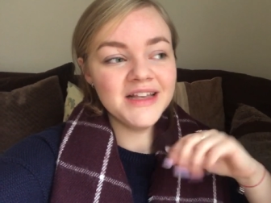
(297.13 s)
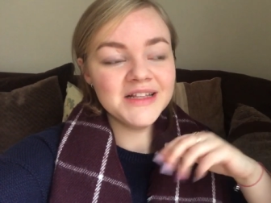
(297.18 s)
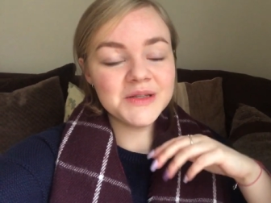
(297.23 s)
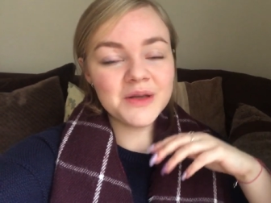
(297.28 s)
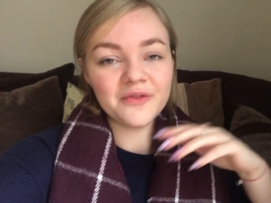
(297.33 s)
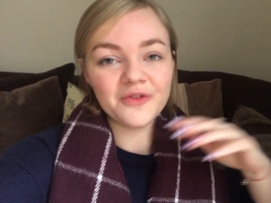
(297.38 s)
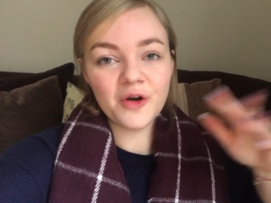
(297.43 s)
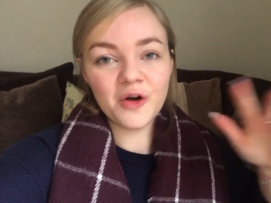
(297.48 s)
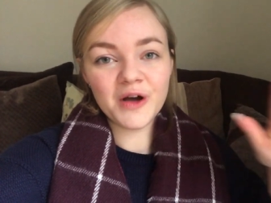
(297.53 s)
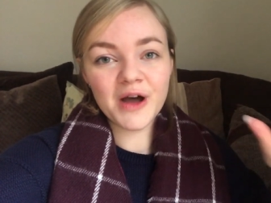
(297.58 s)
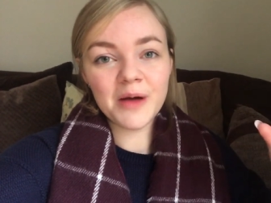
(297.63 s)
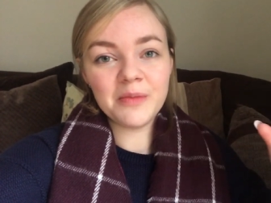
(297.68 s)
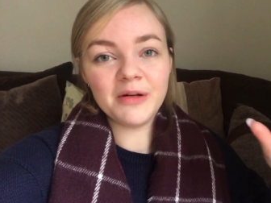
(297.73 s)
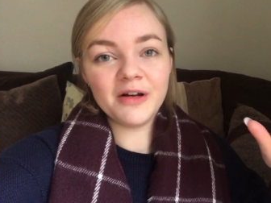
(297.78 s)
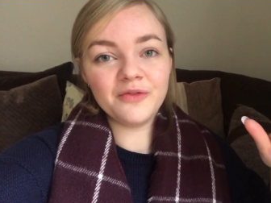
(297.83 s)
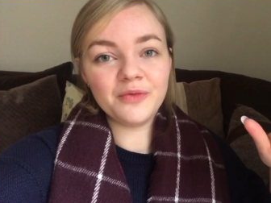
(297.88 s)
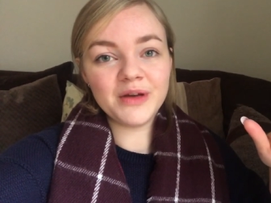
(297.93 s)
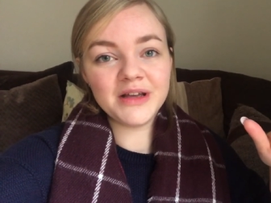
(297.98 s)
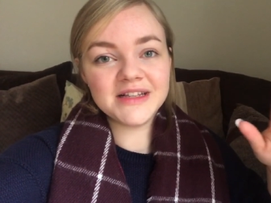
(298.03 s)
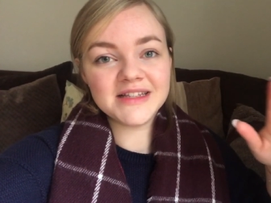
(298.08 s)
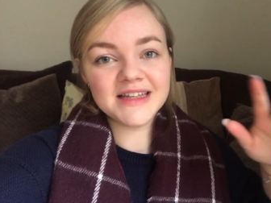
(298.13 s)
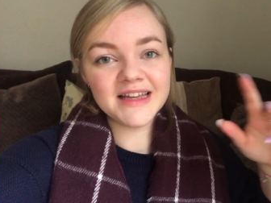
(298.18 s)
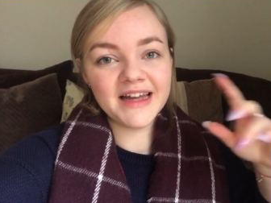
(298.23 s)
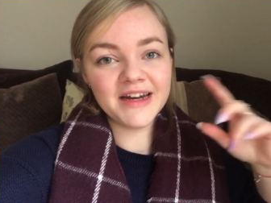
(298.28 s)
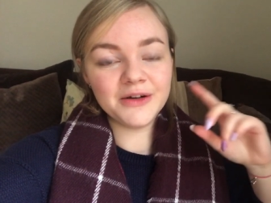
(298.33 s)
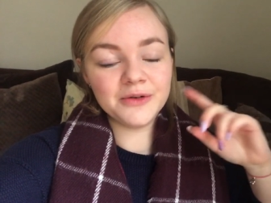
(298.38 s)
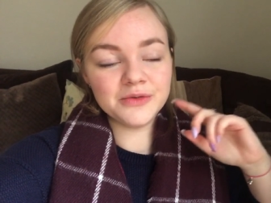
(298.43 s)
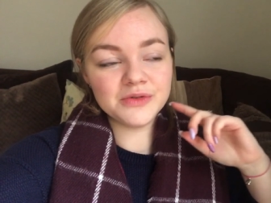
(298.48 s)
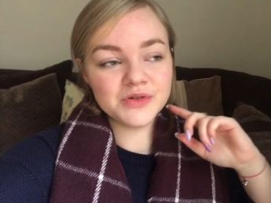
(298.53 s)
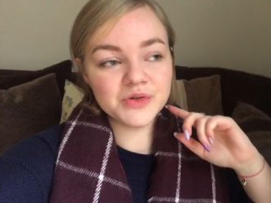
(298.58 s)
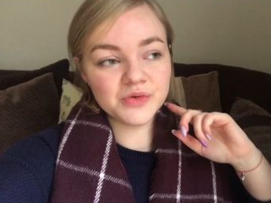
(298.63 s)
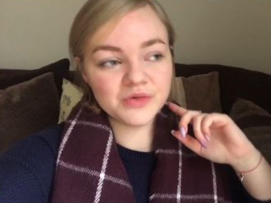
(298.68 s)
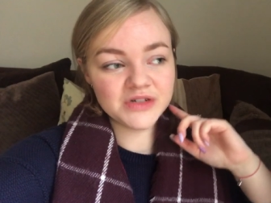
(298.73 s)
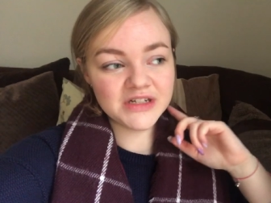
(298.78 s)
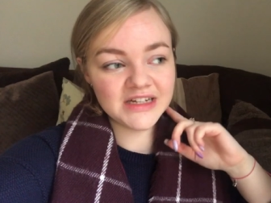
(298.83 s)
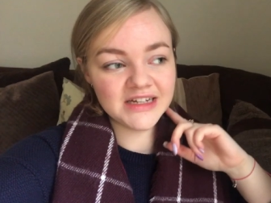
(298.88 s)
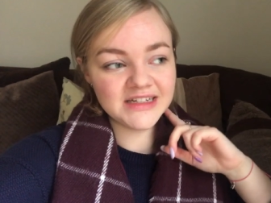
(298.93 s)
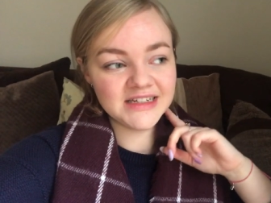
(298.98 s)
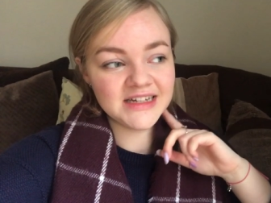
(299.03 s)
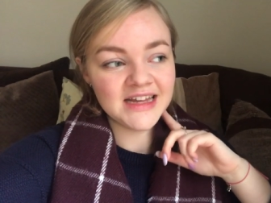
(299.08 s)
So I've got a couple of weeks to get it all
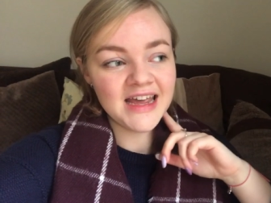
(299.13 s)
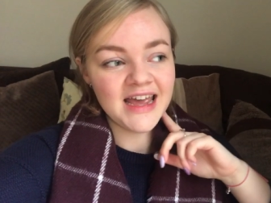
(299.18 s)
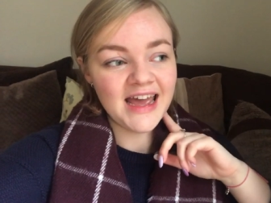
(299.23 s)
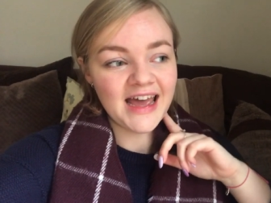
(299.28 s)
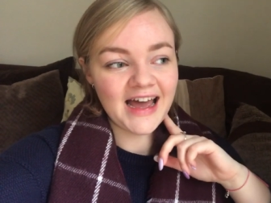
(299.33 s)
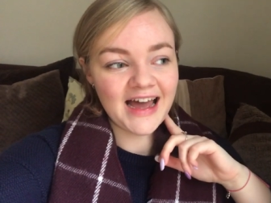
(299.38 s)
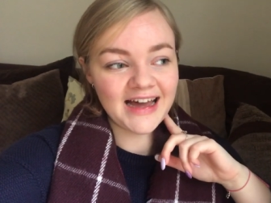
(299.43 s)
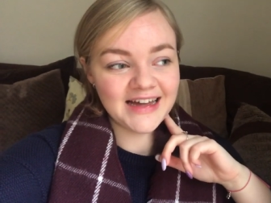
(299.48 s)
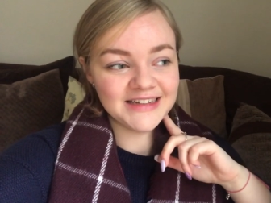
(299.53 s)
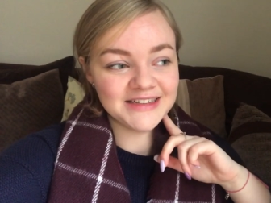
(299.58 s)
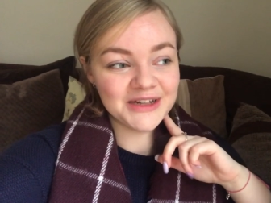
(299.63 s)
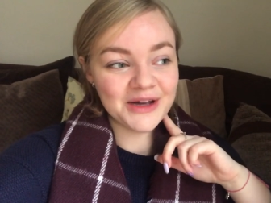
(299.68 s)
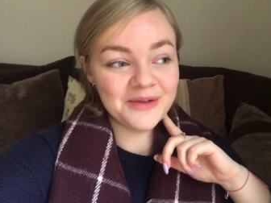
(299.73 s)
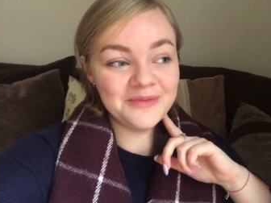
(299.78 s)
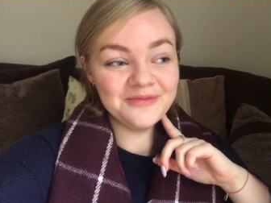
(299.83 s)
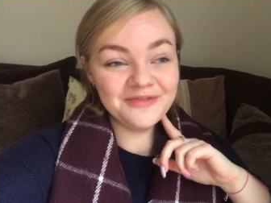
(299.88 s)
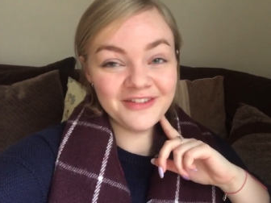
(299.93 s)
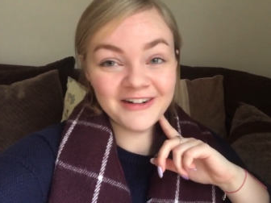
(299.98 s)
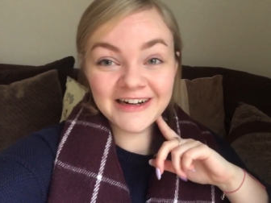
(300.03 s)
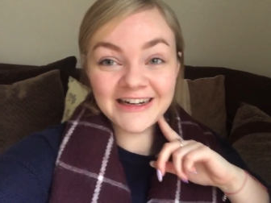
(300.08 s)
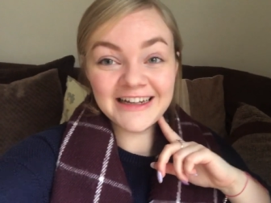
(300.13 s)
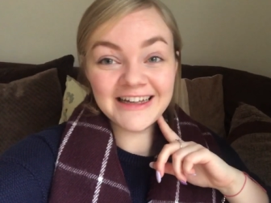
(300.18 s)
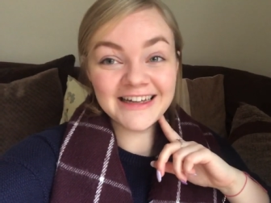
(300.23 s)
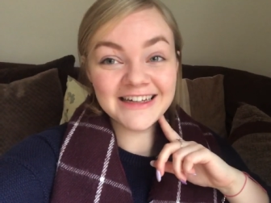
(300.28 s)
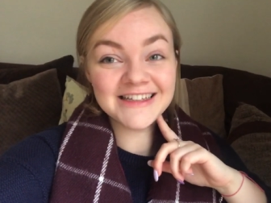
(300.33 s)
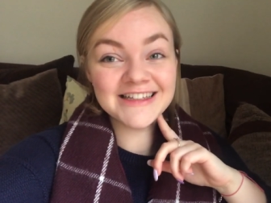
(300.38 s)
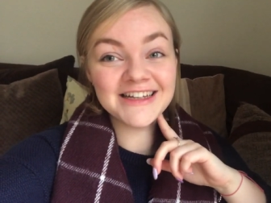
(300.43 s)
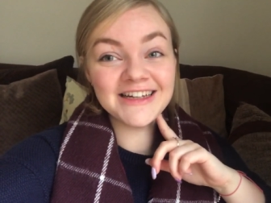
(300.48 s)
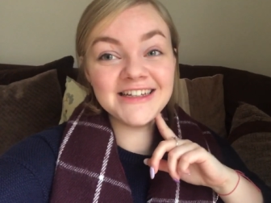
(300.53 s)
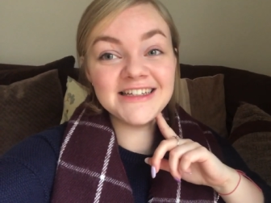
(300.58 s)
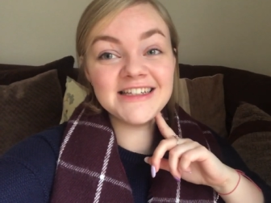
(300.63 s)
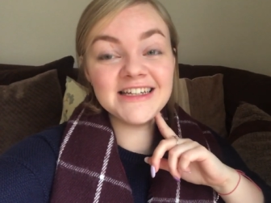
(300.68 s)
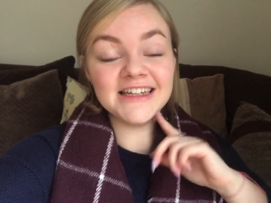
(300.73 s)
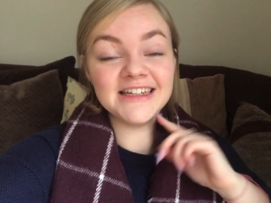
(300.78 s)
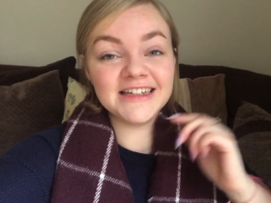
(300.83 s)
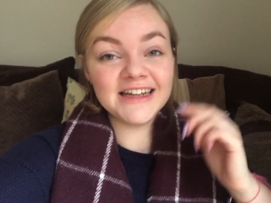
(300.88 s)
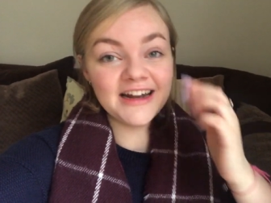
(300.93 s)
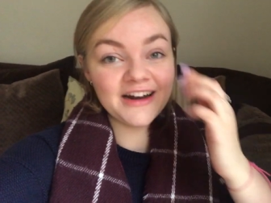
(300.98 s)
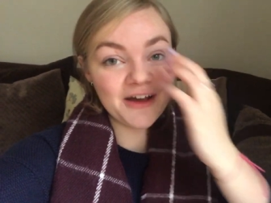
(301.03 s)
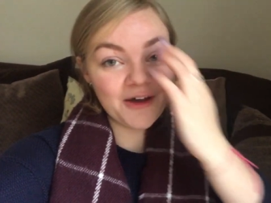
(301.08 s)
sorted, and I'm really
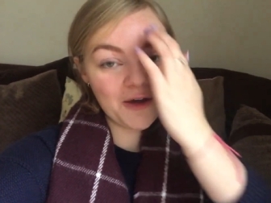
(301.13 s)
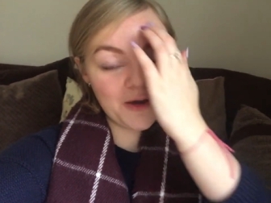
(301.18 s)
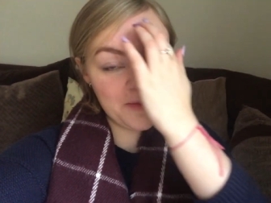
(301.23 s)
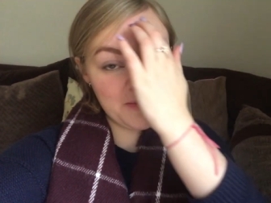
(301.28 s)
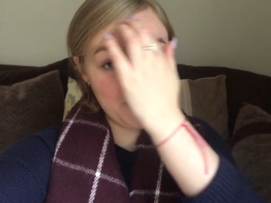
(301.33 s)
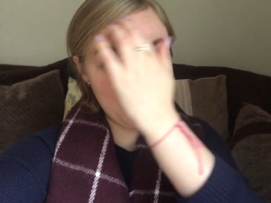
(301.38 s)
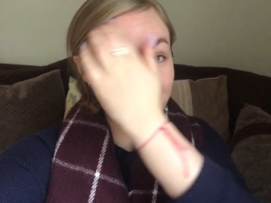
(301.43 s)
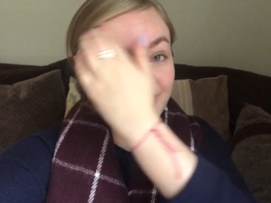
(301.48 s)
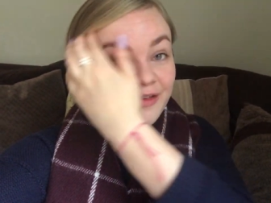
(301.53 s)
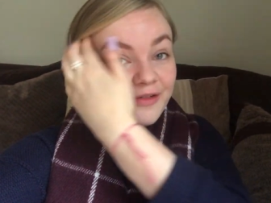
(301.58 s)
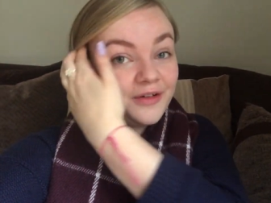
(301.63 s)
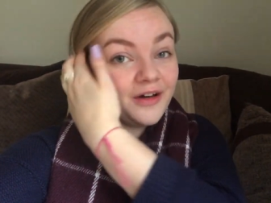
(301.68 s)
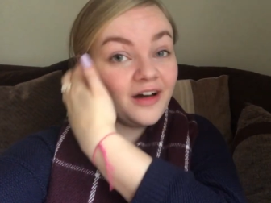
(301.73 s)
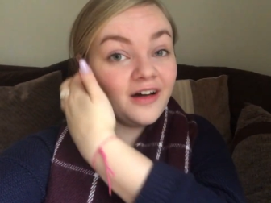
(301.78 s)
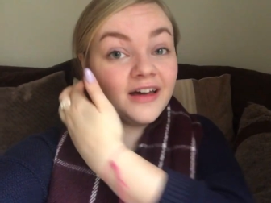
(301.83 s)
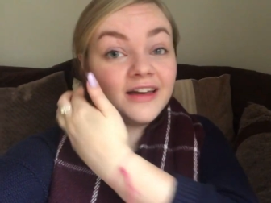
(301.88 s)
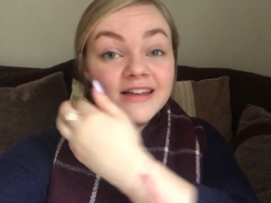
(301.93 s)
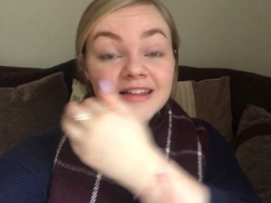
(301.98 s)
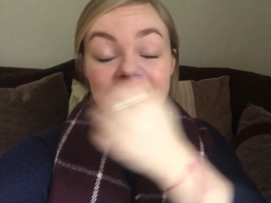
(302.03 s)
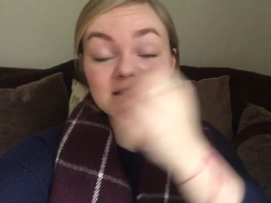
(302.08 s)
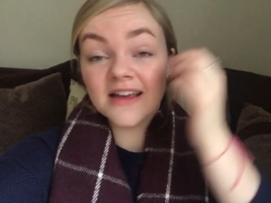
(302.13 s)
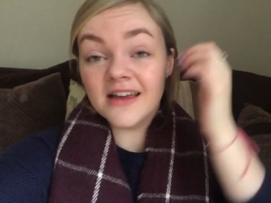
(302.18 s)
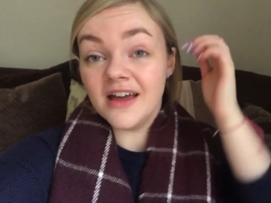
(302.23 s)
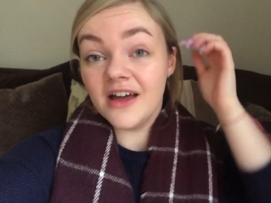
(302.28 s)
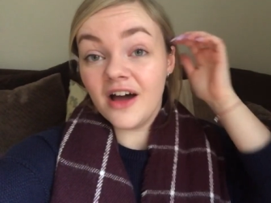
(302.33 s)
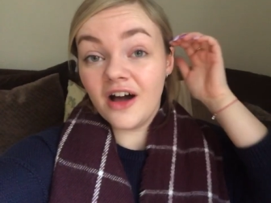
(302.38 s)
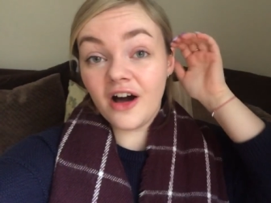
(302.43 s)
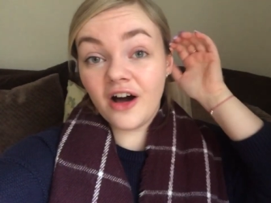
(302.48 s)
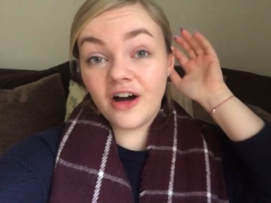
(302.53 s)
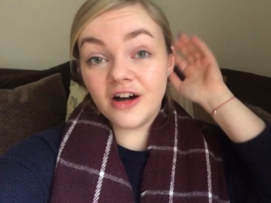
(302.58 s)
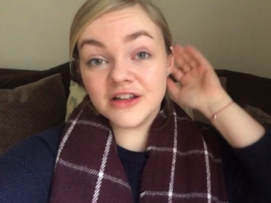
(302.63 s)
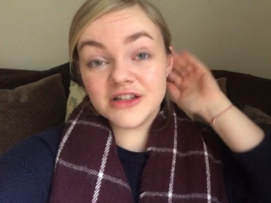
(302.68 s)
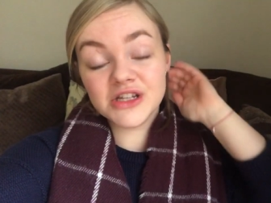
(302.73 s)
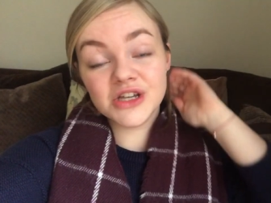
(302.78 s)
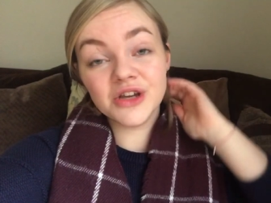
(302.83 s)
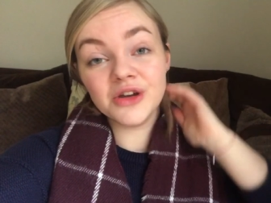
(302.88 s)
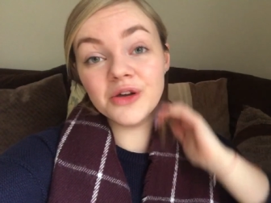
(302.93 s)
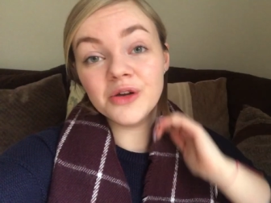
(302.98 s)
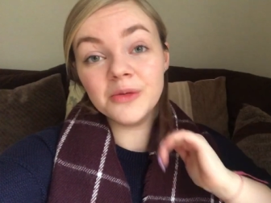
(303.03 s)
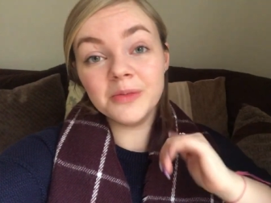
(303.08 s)
excited, and I hope that you guys are
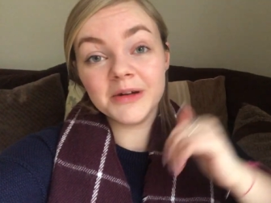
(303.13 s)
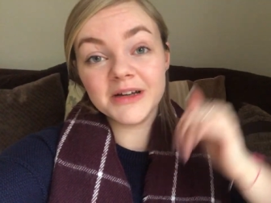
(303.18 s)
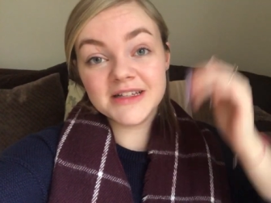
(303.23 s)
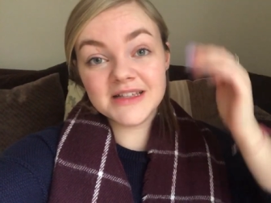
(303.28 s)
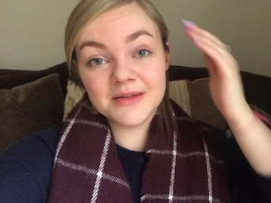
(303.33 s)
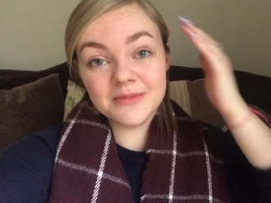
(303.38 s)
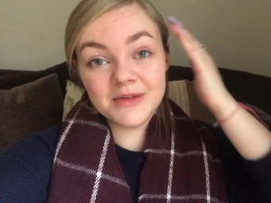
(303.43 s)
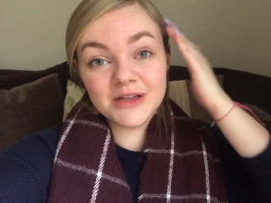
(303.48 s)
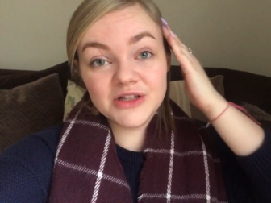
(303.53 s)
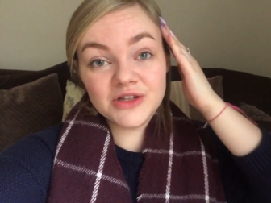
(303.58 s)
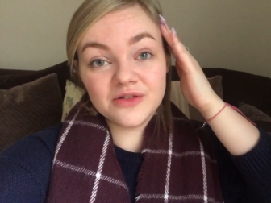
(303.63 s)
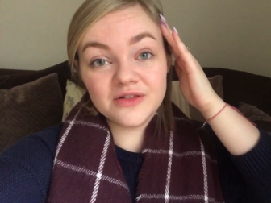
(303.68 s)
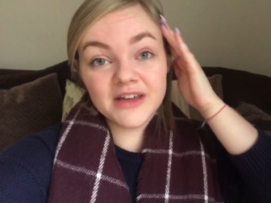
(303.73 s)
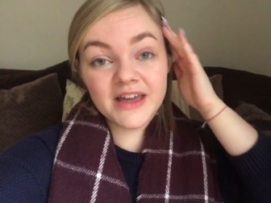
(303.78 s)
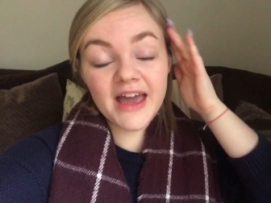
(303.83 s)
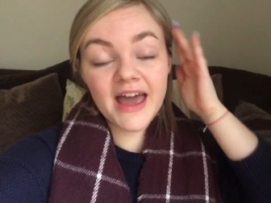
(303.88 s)
too, because it means you can